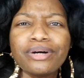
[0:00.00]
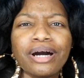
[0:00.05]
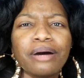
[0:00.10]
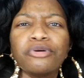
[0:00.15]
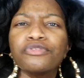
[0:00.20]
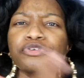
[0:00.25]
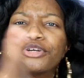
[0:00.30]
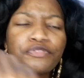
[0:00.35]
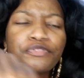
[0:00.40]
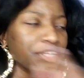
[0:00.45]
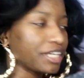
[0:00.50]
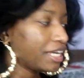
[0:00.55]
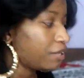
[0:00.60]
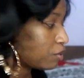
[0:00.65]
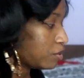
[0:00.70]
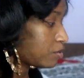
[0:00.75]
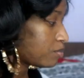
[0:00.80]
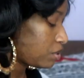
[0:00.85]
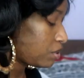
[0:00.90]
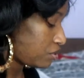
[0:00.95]
I'm up here forgetting
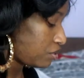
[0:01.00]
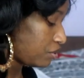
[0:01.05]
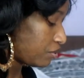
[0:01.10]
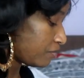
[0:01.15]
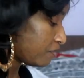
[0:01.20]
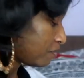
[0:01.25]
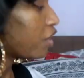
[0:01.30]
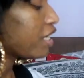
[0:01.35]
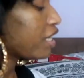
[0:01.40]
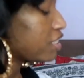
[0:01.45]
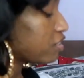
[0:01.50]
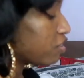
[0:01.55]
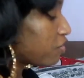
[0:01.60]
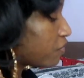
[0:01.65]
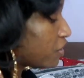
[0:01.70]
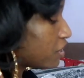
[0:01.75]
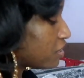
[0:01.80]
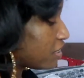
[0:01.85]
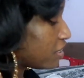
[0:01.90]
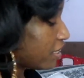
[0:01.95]
what I'm supposed to do. Okay, so the
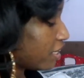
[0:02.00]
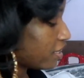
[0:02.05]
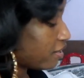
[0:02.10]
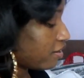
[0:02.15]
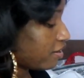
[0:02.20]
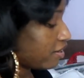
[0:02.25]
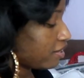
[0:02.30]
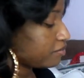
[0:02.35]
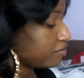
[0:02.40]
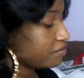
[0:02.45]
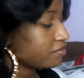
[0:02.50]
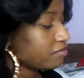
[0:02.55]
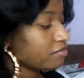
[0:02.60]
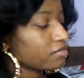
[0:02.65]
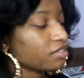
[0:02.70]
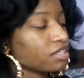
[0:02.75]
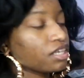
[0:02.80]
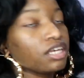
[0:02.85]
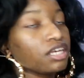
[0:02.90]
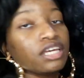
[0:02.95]
first thing I got,
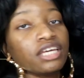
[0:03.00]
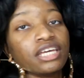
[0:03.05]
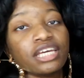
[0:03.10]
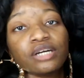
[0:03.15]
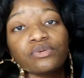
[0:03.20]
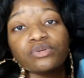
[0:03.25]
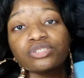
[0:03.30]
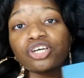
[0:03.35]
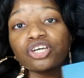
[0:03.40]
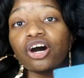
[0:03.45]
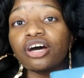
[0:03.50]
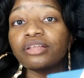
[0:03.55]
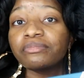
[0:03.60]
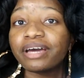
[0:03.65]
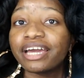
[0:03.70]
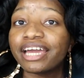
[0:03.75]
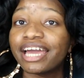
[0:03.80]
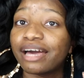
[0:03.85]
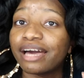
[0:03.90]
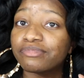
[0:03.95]
it was on
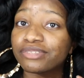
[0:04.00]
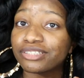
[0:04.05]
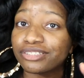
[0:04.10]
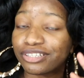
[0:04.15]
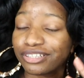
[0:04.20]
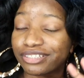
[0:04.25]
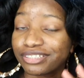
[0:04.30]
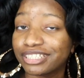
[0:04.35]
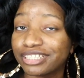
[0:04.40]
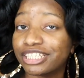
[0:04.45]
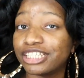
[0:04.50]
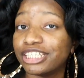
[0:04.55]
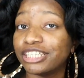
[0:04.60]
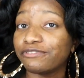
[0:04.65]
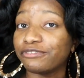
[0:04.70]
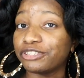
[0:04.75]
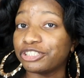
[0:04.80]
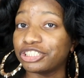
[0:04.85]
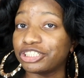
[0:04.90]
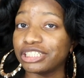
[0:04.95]
my Amazon
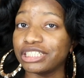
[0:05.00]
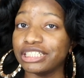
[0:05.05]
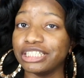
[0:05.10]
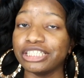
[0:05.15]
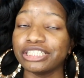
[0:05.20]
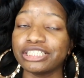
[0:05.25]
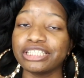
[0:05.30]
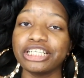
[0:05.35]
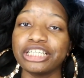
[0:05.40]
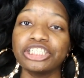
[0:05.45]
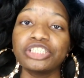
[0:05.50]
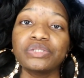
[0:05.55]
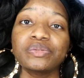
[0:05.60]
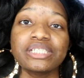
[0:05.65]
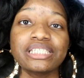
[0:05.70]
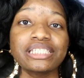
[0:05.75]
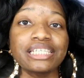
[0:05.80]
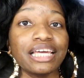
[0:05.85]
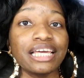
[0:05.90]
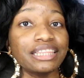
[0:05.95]
gift registry list. And I just
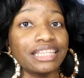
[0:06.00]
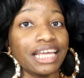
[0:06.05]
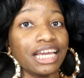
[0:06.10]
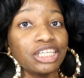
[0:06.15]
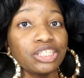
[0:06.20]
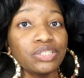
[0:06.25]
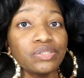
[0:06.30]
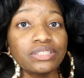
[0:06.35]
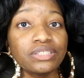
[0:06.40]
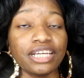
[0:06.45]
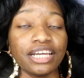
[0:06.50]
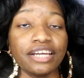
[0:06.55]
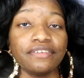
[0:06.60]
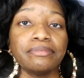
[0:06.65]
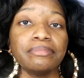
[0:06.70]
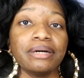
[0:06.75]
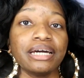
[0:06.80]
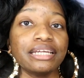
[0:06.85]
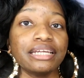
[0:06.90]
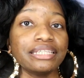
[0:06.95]
want to say thank you to
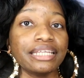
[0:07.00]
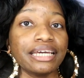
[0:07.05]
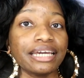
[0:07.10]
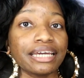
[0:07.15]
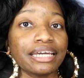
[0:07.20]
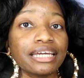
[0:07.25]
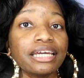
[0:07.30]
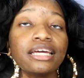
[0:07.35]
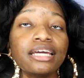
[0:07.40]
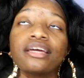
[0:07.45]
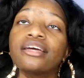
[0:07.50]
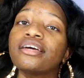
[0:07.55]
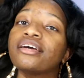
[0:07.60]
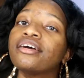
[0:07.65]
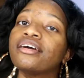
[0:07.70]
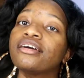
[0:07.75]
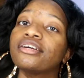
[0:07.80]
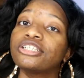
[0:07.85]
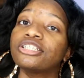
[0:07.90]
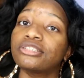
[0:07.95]
everybody that
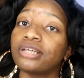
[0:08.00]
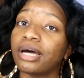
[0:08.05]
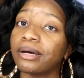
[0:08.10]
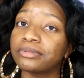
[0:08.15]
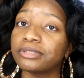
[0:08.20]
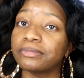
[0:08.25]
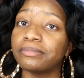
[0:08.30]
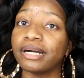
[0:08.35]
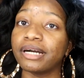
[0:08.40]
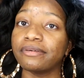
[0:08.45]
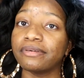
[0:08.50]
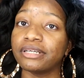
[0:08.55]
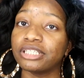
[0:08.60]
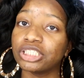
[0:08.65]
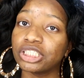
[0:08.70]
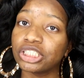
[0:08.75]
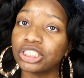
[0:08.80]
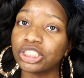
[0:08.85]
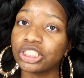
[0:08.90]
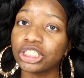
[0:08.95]
shopped my
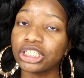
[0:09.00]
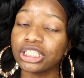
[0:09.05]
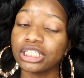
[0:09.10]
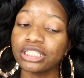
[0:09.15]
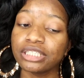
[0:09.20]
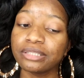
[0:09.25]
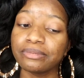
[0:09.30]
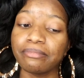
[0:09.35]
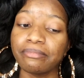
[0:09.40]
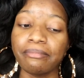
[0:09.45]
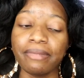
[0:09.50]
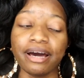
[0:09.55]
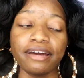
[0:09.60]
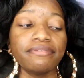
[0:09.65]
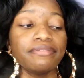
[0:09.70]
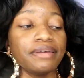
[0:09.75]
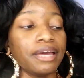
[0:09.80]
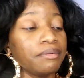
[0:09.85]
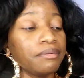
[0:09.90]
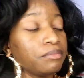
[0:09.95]
registry, my
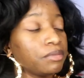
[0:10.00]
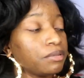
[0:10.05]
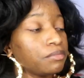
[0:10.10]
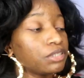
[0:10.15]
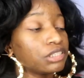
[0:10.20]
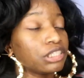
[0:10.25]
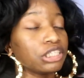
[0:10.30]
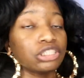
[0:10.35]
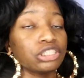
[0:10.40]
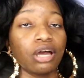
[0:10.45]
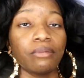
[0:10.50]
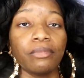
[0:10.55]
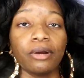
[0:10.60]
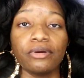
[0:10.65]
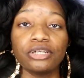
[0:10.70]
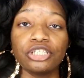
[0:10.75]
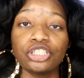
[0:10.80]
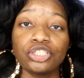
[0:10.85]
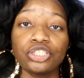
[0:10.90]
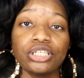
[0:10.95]
family members that shopped my
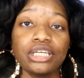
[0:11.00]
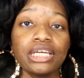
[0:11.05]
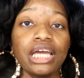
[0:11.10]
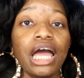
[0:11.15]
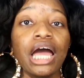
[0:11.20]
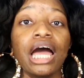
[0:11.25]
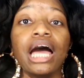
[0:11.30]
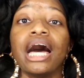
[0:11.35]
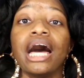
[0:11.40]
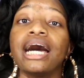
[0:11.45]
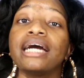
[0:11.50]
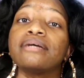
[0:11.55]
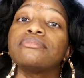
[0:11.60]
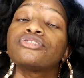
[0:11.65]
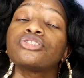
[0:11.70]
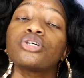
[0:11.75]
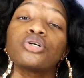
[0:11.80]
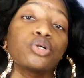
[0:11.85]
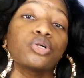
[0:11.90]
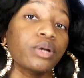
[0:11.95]
registry. I'm
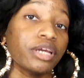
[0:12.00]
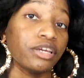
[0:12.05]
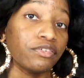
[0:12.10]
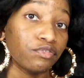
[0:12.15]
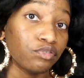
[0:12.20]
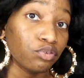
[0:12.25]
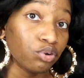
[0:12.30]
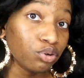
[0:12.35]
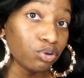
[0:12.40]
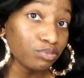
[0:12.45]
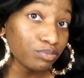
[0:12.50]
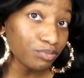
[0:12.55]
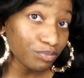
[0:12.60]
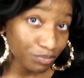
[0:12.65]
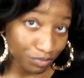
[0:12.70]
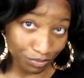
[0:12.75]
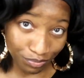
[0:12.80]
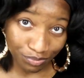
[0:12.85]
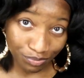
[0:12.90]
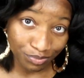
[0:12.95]
so grateful.
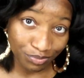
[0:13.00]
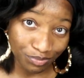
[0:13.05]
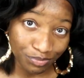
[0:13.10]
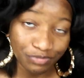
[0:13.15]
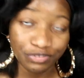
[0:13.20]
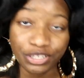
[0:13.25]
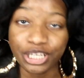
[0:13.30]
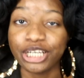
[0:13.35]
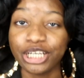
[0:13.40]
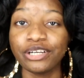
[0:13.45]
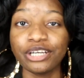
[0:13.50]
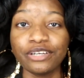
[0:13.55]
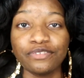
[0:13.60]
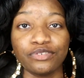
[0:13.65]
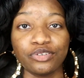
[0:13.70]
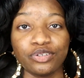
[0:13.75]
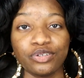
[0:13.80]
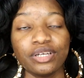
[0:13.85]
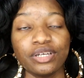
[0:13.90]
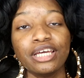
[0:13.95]
Very
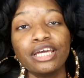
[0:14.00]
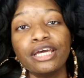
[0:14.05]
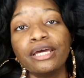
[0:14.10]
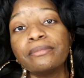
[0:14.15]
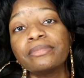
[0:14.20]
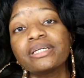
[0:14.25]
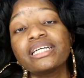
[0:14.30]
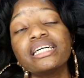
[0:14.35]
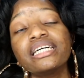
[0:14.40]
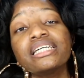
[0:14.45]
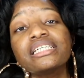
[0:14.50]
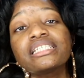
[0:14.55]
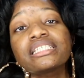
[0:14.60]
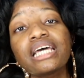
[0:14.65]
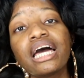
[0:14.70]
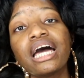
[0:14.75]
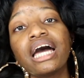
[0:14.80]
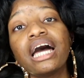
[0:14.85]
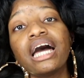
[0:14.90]
grateful. Because